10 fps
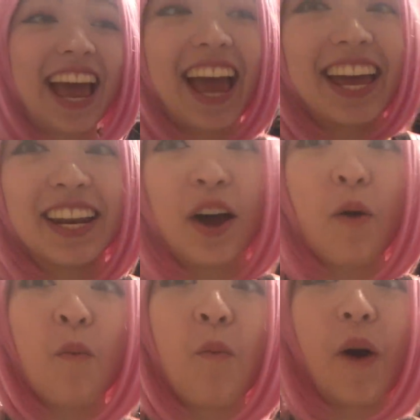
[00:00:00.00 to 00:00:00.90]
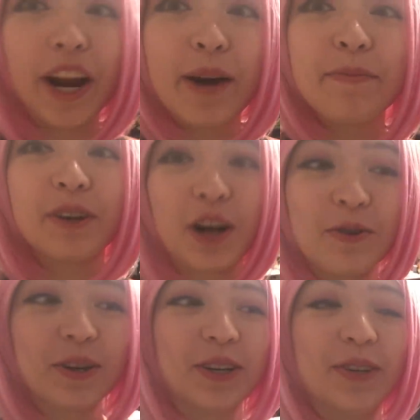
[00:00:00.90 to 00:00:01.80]
said, "What up,
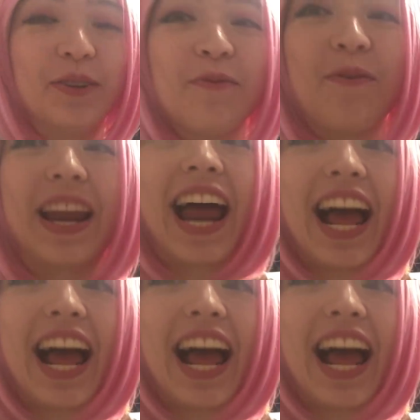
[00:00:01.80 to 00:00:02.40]
Goku?" when